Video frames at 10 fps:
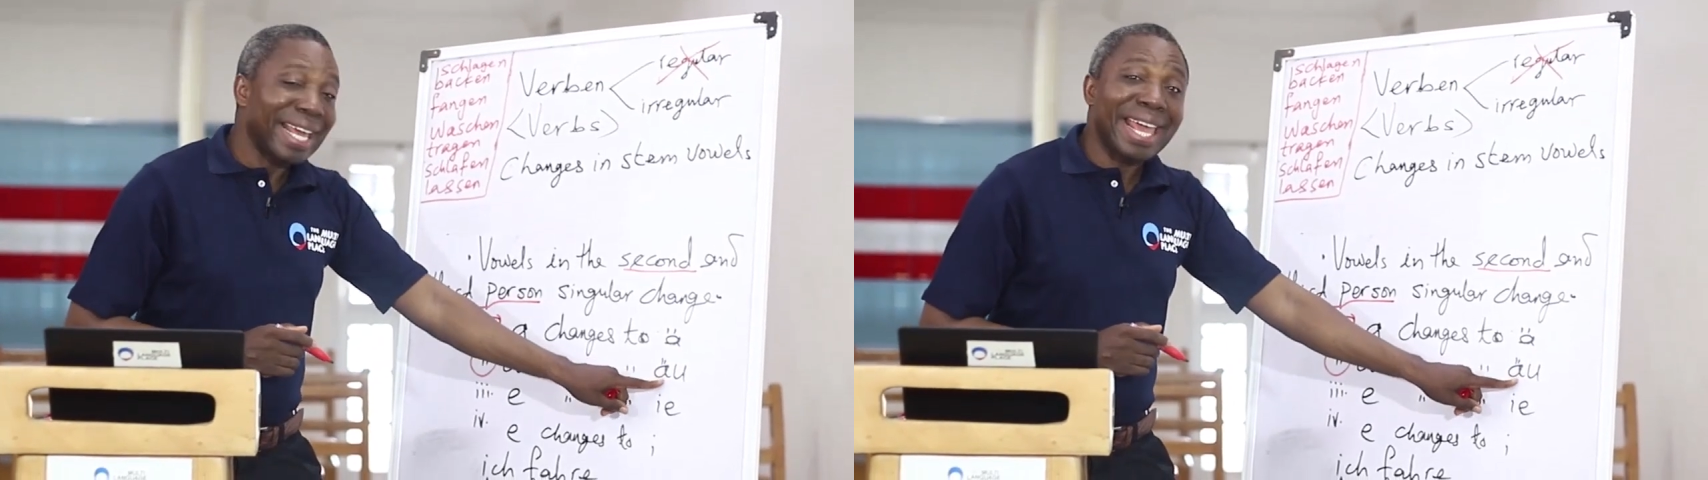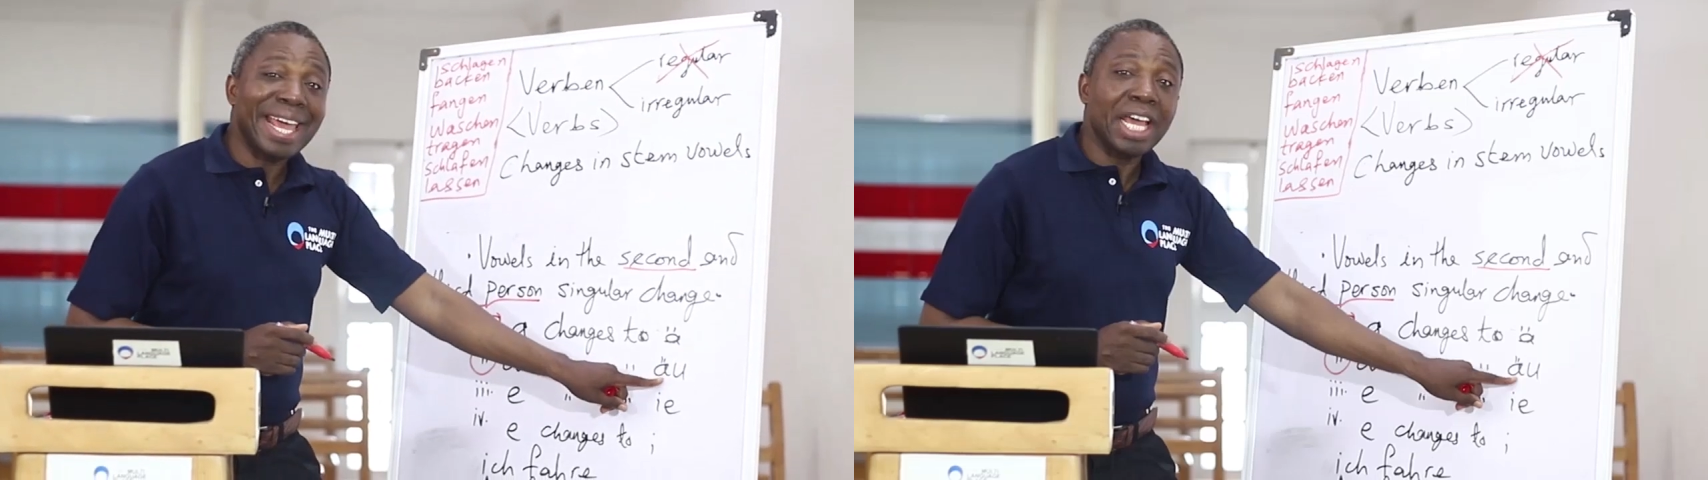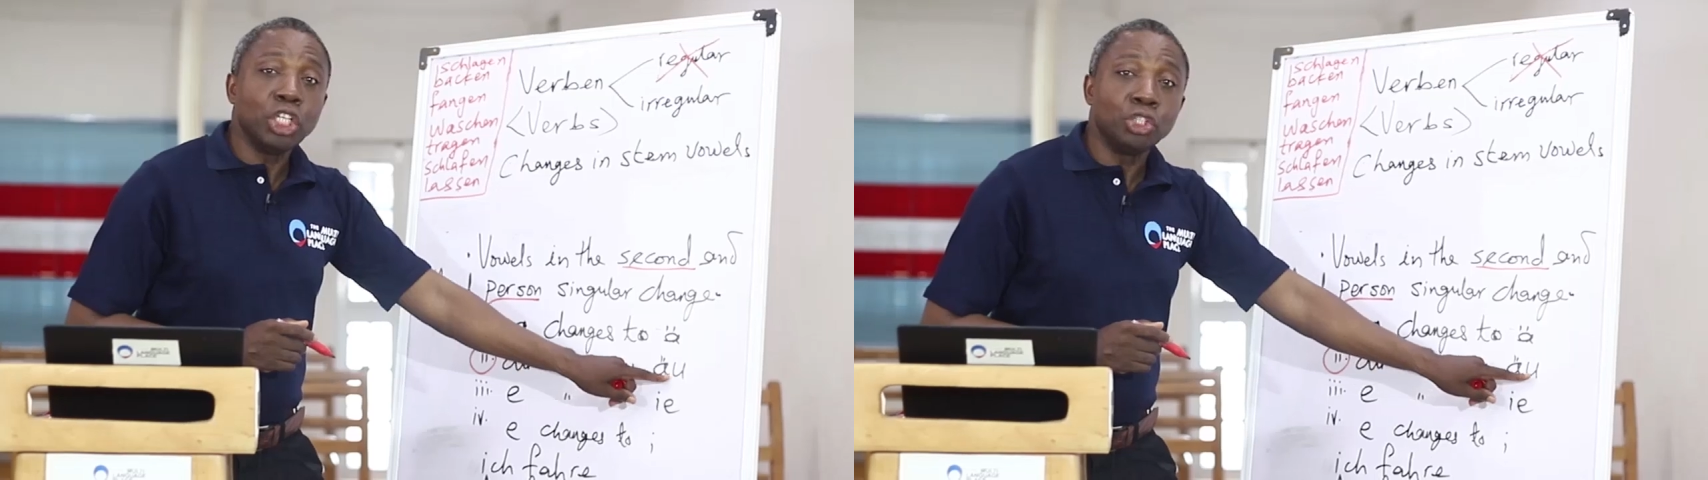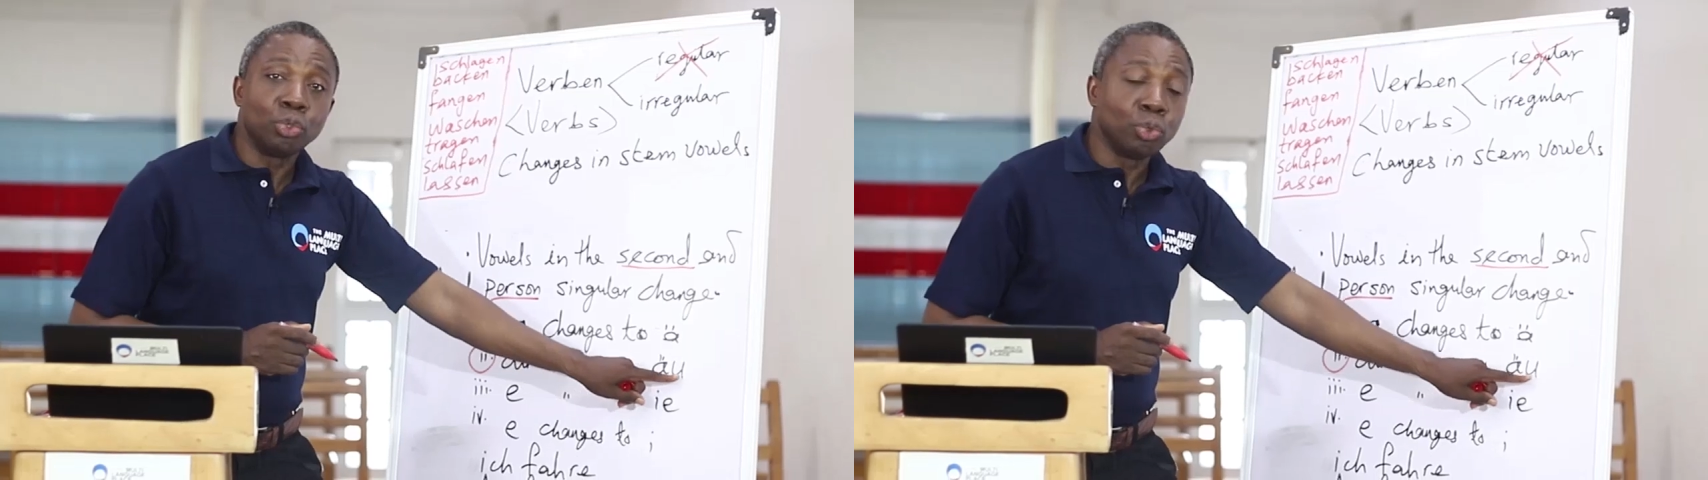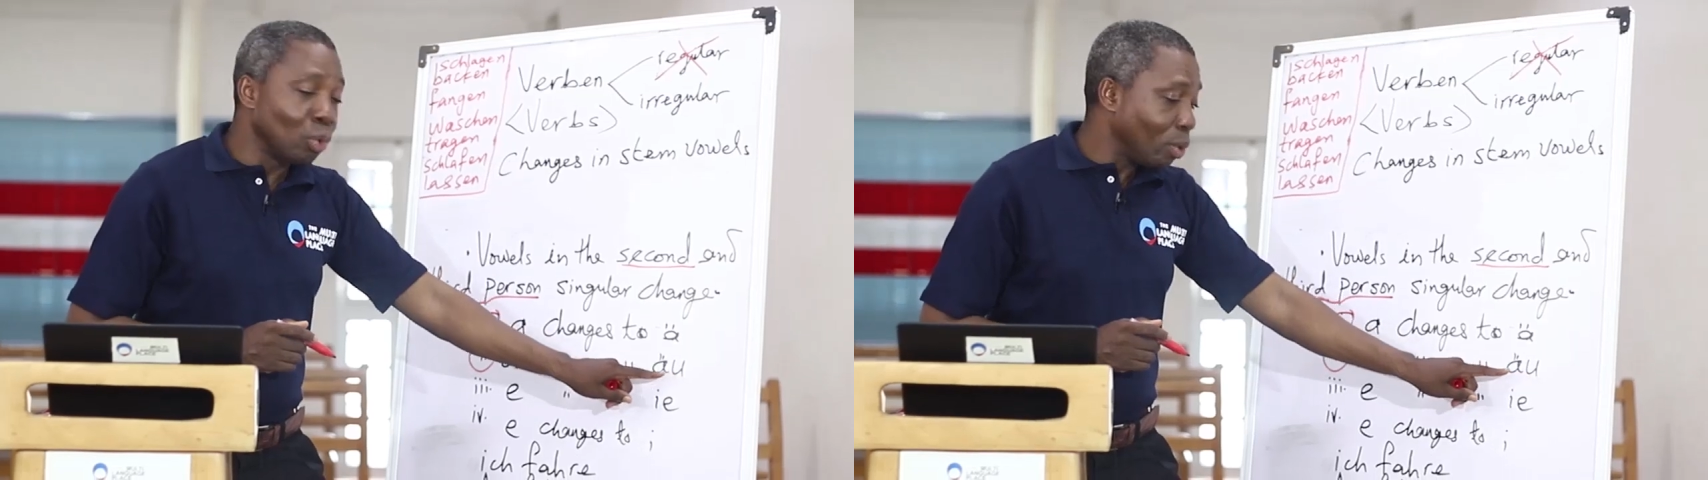
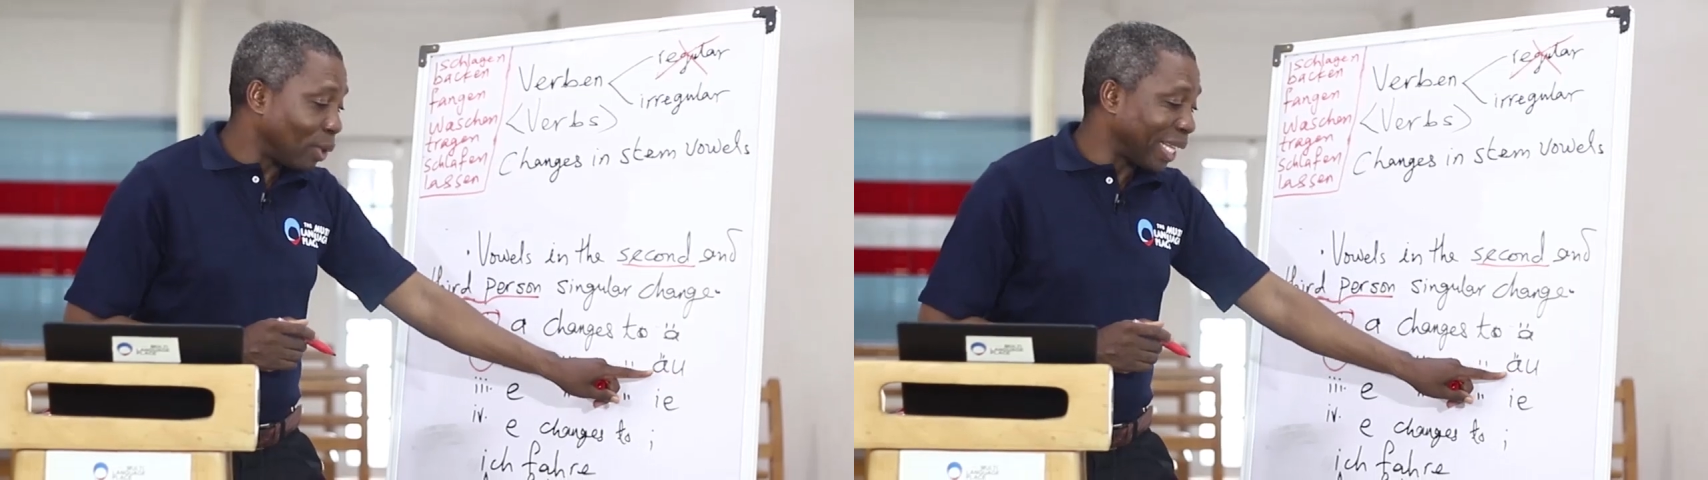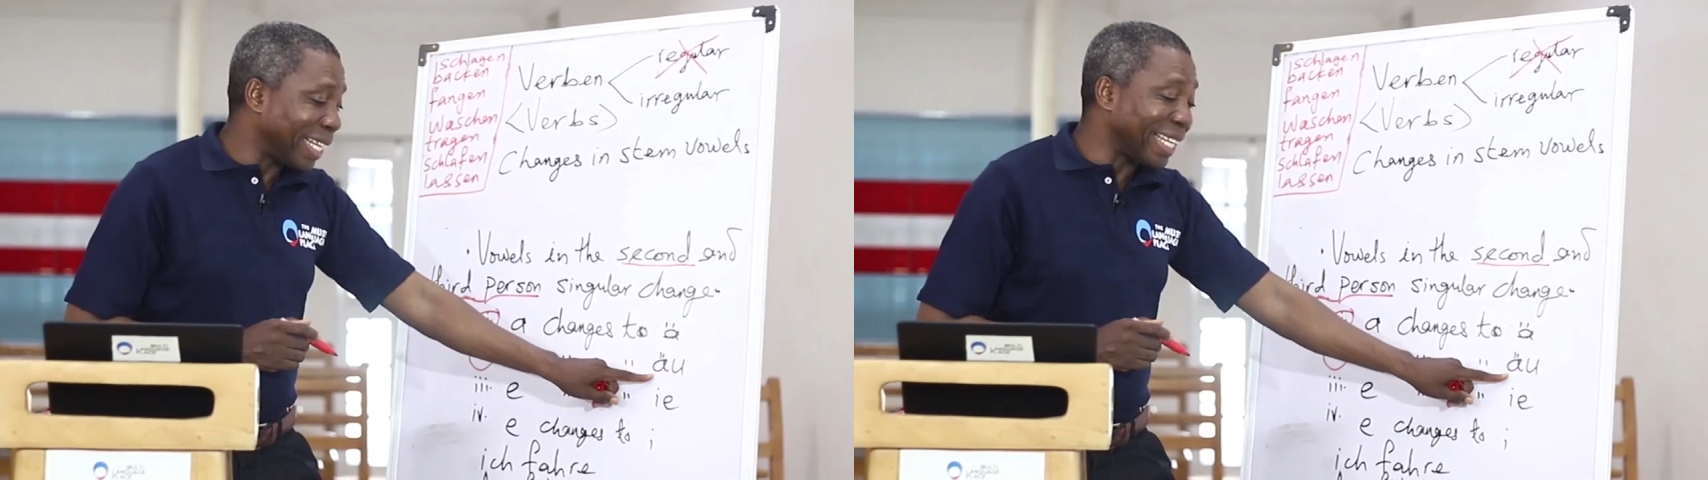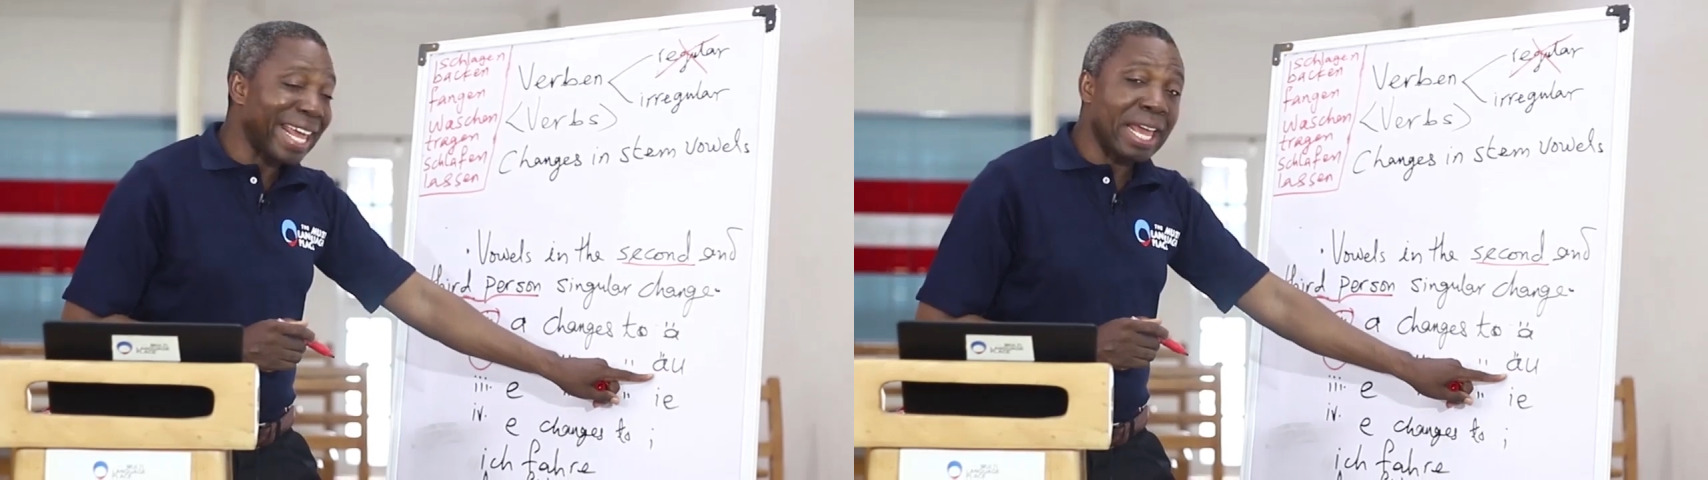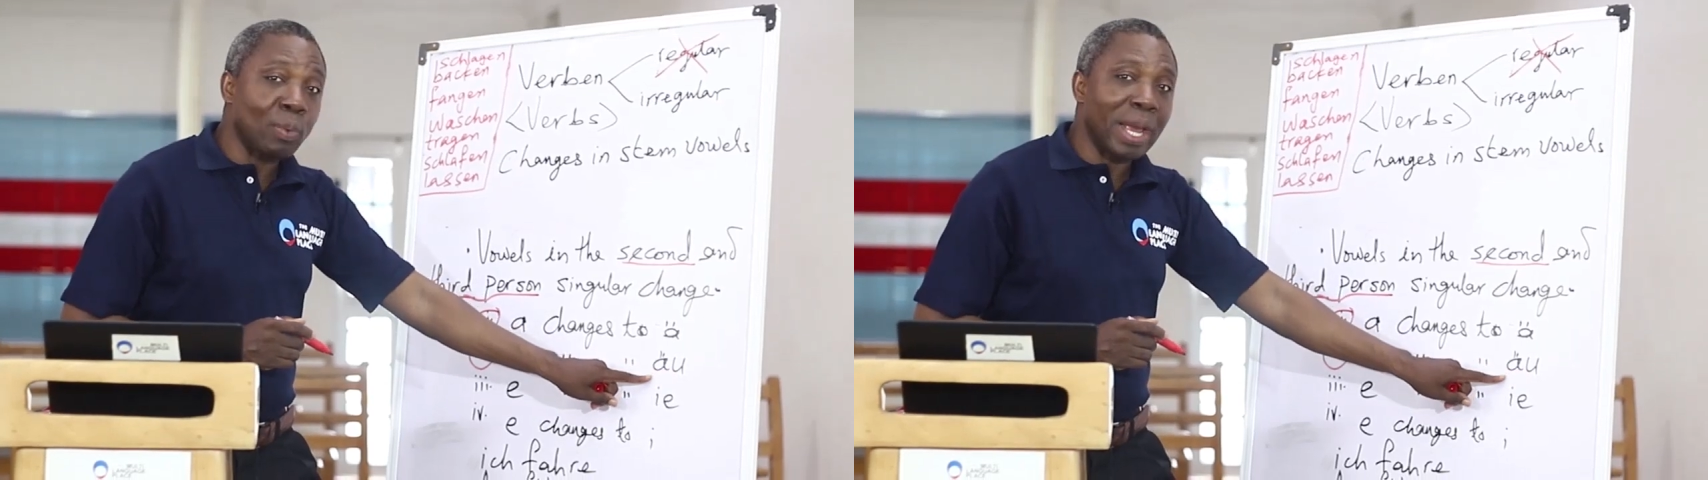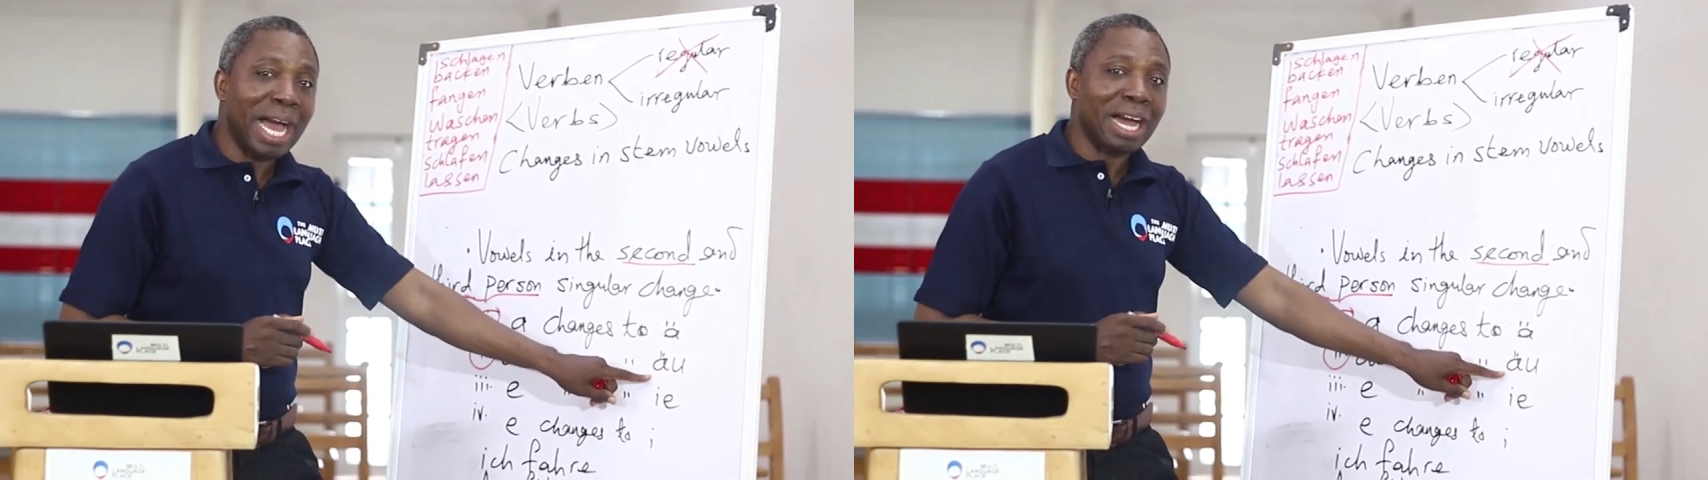AU, but then the A
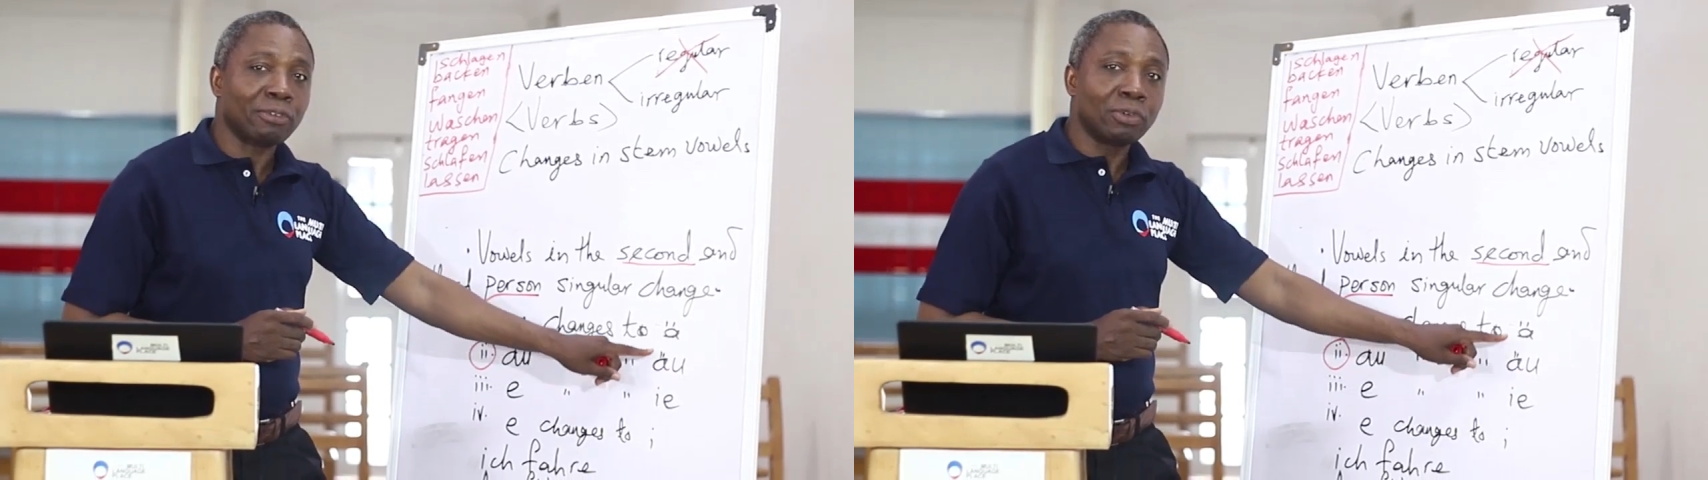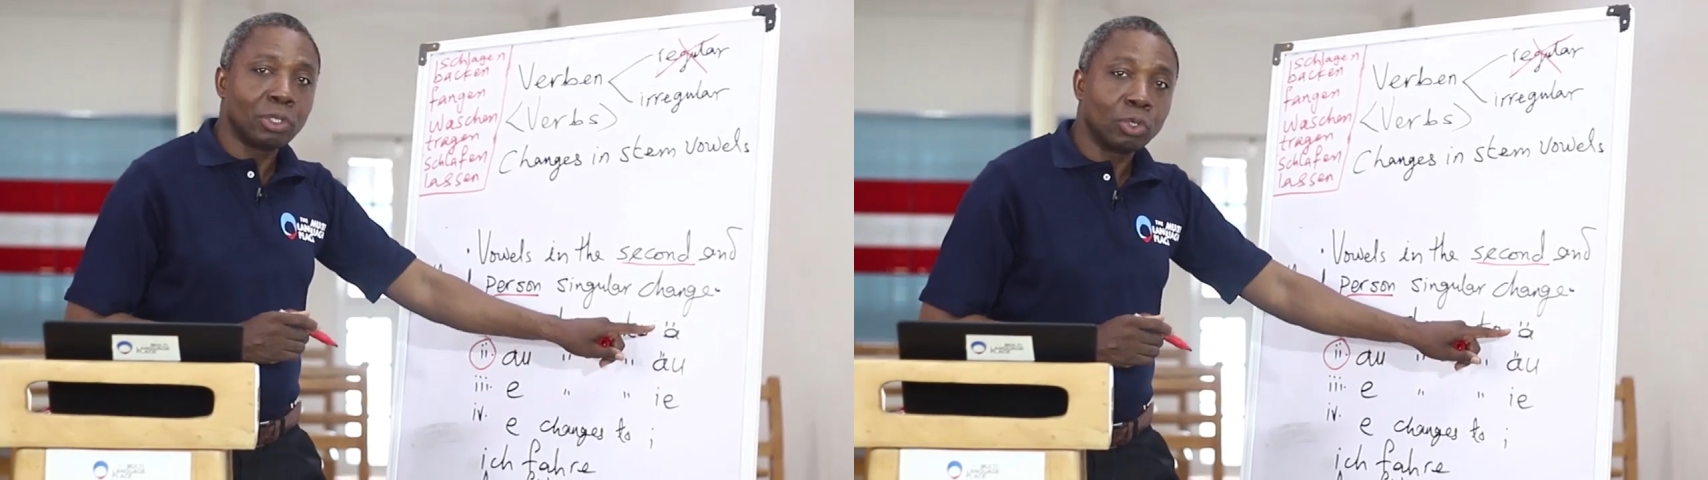we have